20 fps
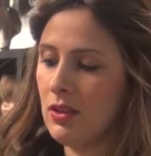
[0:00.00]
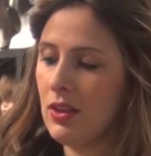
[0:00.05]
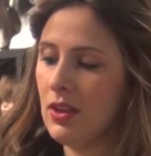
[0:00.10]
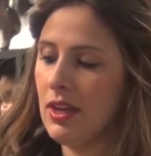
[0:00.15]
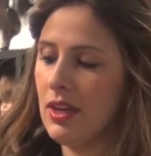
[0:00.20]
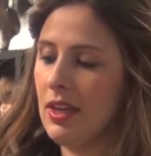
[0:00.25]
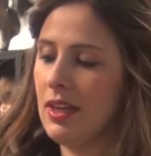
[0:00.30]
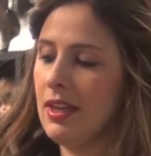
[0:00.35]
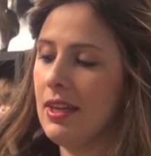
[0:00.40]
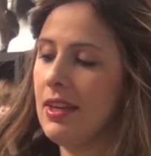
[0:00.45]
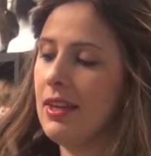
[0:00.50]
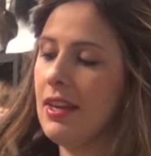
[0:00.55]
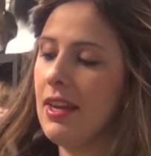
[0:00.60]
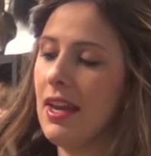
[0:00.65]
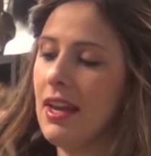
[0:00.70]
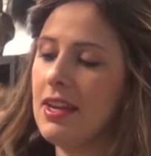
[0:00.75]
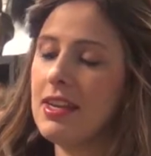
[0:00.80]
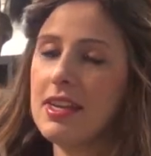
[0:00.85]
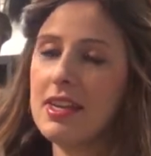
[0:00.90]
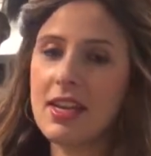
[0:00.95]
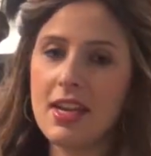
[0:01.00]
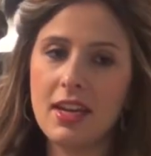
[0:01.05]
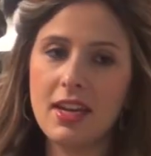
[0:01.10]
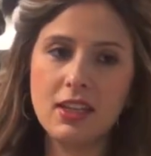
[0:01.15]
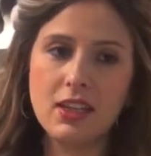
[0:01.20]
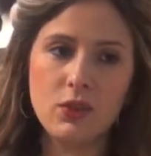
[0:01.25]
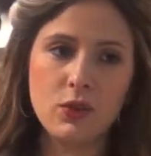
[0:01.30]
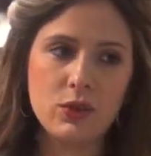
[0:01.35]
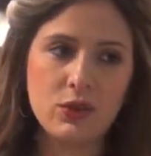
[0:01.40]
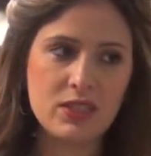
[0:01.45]
okay, now you're
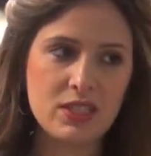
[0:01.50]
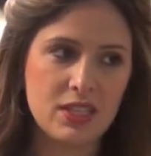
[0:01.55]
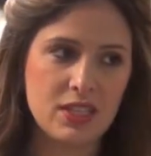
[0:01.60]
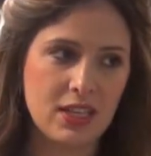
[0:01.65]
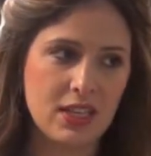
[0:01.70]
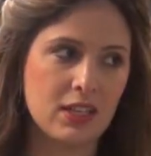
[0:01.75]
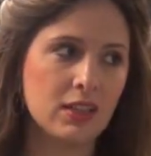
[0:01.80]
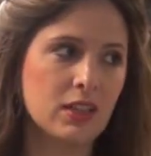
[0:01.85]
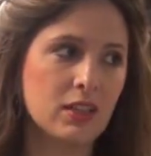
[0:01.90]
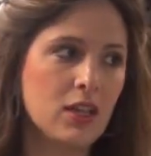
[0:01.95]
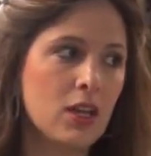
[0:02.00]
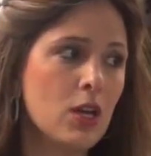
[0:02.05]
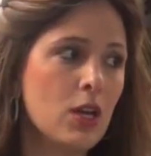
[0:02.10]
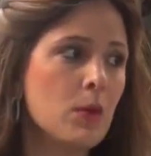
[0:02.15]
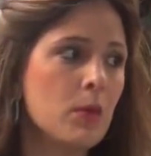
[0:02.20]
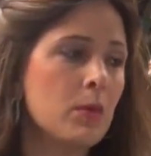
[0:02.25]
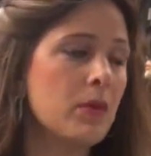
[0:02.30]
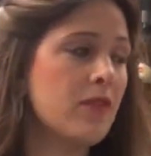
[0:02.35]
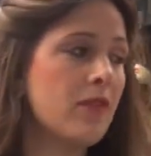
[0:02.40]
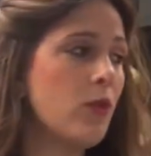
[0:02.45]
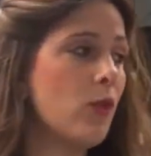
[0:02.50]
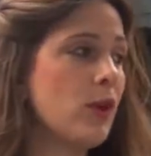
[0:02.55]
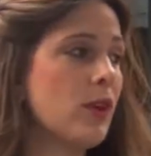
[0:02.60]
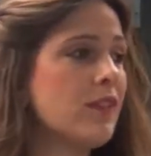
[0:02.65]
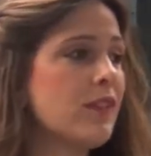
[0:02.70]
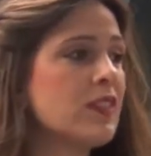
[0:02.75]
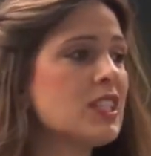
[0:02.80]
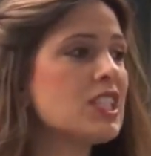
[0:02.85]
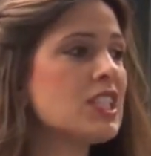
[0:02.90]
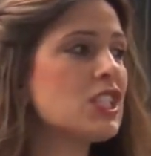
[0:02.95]
getting towards the end. Before we
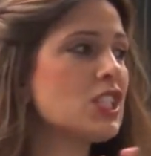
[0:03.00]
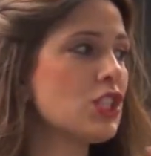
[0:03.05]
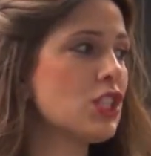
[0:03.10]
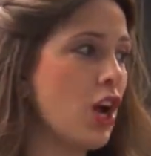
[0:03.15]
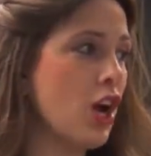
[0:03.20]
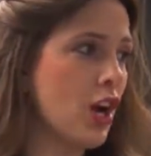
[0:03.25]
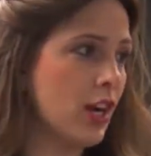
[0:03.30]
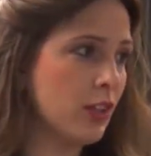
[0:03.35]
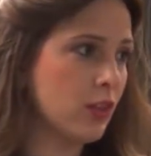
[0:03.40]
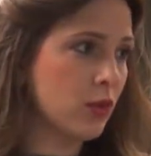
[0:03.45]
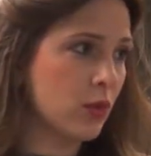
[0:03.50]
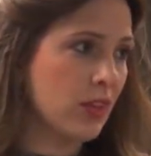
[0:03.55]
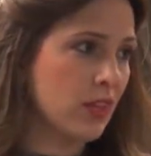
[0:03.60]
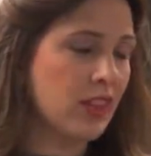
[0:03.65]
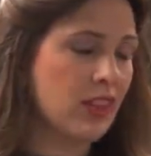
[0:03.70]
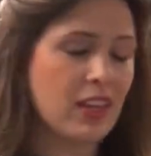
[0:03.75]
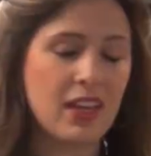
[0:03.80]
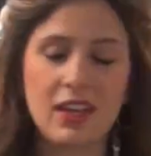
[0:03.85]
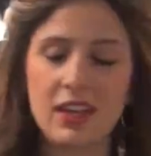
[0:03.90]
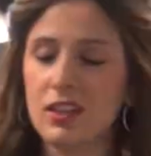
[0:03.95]
even start doing the